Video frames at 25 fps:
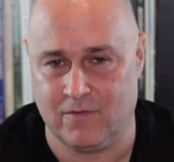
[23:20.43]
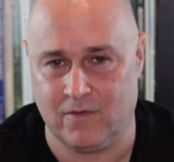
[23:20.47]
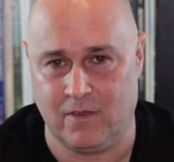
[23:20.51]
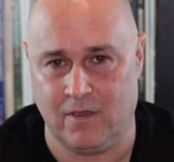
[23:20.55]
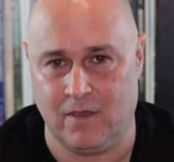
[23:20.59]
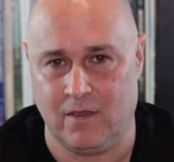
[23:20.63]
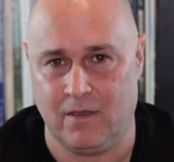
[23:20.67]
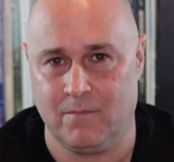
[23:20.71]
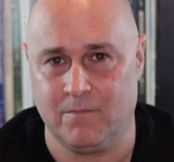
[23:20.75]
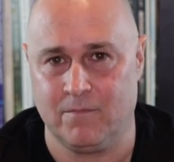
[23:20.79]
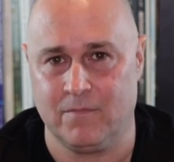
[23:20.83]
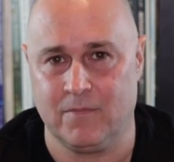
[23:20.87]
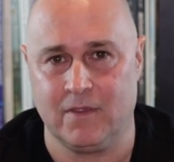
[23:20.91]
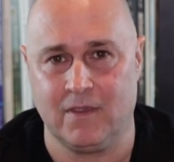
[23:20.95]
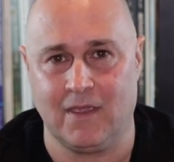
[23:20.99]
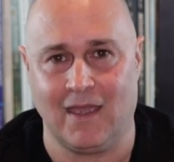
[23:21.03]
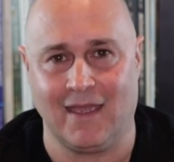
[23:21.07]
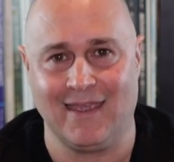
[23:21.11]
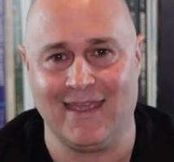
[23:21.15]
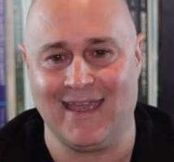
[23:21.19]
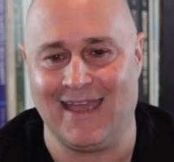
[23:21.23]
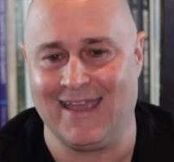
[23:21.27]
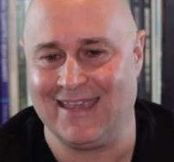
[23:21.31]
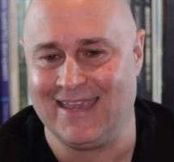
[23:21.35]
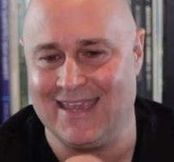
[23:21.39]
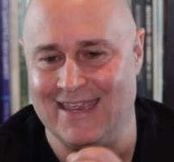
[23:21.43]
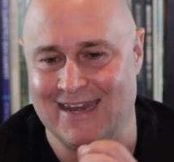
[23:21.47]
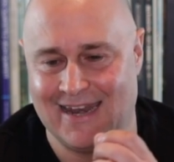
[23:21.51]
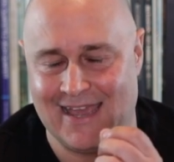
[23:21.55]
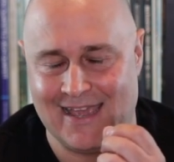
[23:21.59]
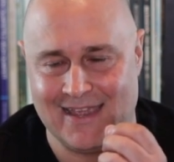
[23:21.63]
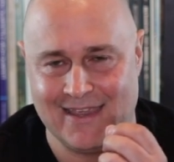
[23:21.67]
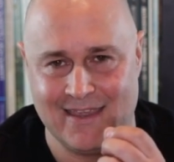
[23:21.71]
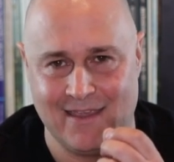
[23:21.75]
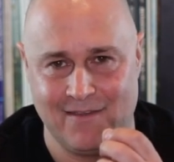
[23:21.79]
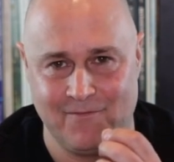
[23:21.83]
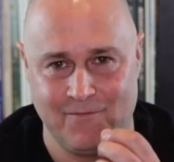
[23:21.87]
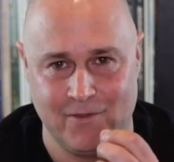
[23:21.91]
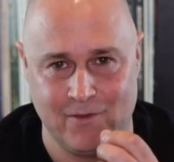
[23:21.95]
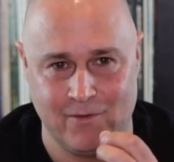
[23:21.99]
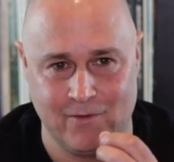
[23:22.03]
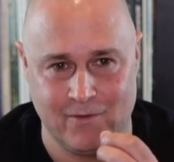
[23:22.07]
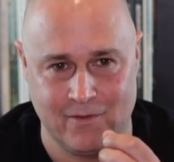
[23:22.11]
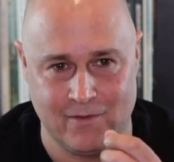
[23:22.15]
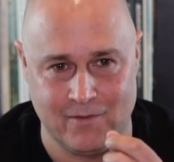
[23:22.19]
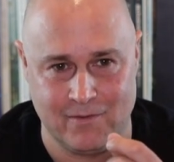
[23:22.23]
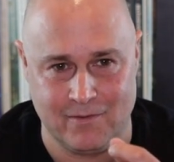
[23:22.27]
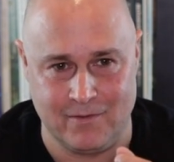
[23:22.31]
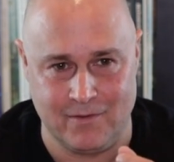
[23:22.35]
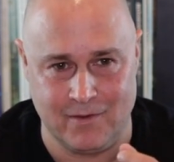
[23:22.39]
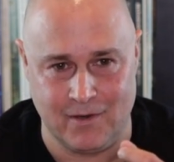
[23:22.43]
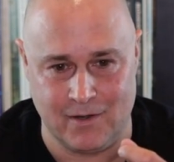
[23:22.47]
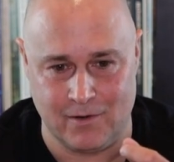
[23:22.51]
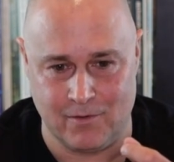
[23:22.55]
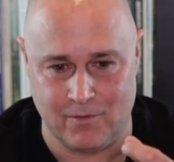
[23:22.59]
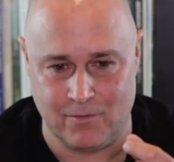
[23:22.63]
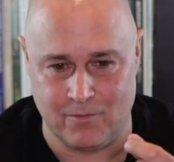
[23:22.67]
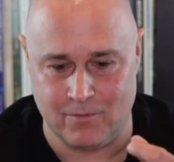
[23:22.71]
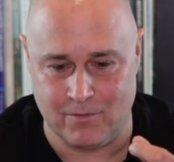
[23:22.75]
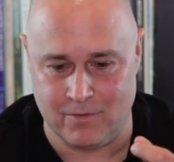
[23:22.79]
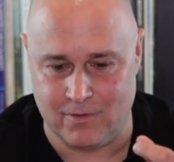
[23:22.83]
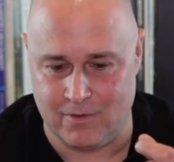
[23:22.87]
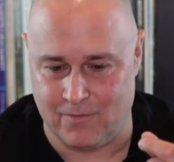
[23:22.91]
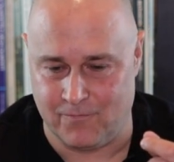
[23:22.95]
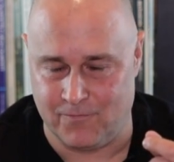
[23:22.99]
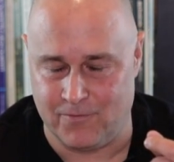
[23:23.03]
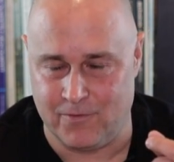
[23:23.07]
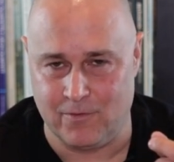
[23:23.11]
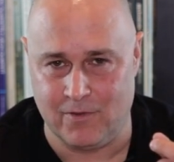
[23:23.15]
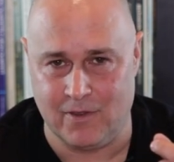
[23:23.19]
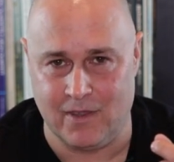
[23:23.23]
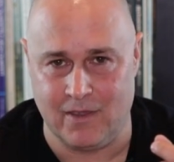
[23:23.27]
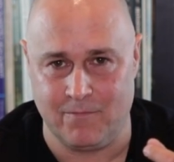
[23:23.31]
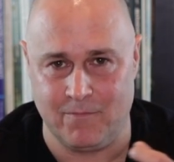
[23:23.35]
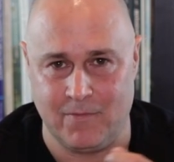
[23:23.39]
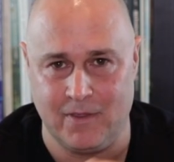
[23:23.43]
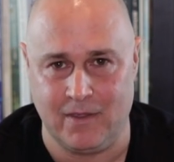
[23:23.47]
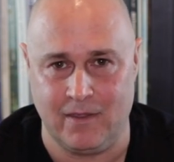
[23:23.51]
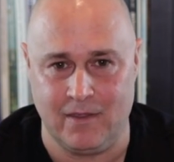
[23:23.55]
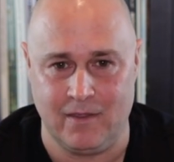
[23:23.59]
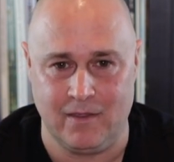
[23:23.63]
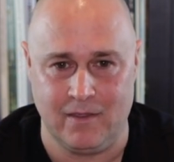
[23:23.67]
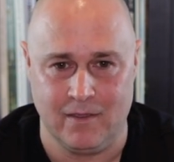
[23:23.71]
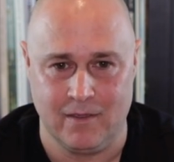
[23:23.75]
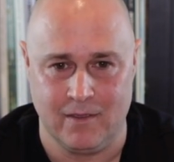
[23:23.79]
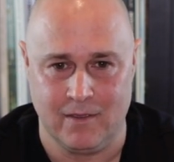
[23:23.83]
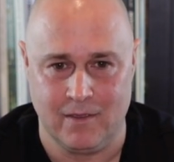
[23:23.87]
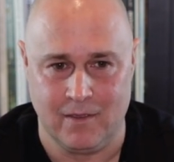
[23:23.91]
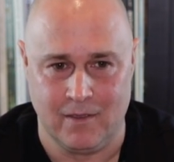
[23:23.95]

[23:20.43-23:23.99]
I cannot give you if you give me